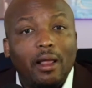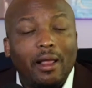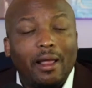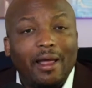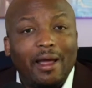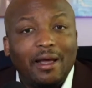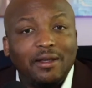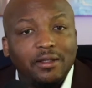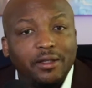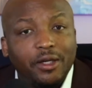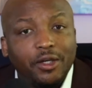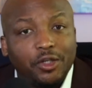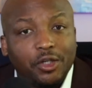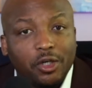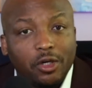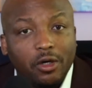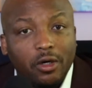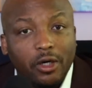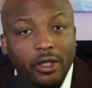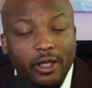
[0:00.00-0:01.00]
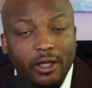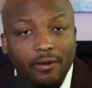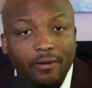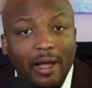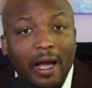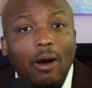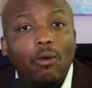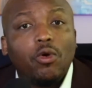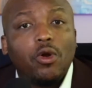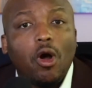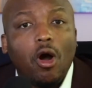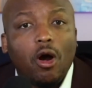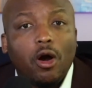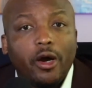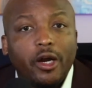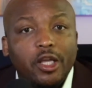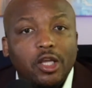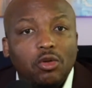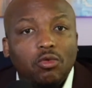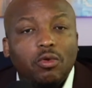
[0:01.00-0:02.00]
as an attorney, I would
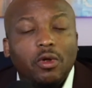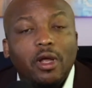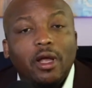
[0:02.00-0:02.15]
argue,